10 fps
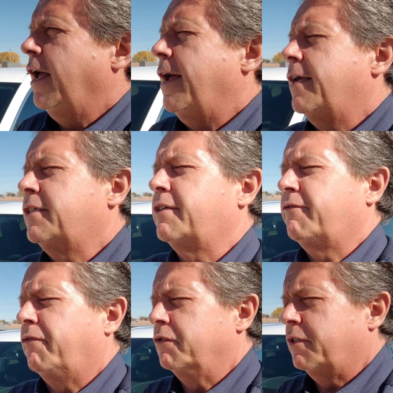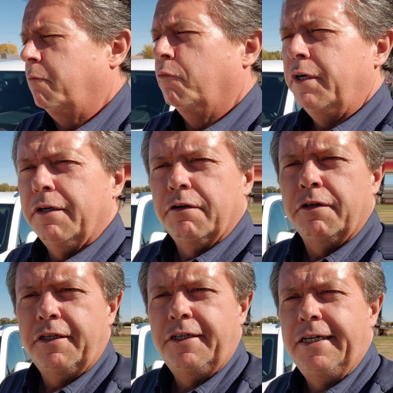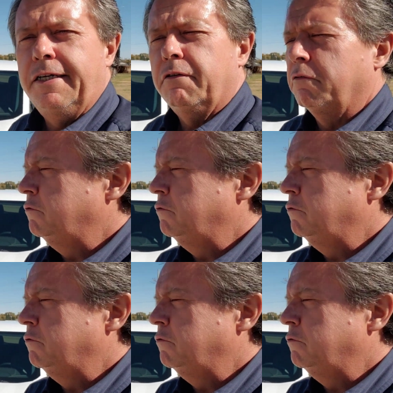ask for some weird dealer